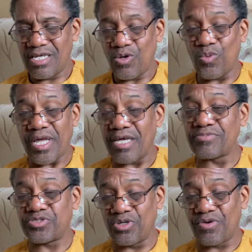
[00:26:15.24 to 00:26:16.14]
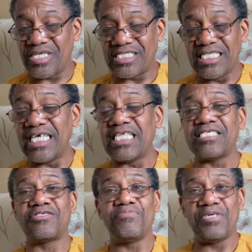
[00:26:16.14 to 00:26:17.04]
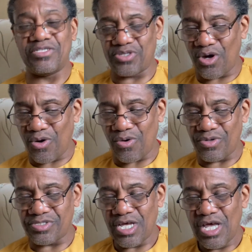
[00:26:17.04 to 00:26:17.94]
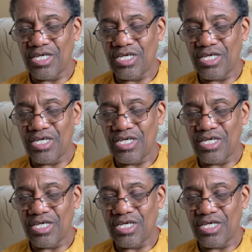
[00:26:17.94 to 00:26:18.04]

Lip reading: needed to be told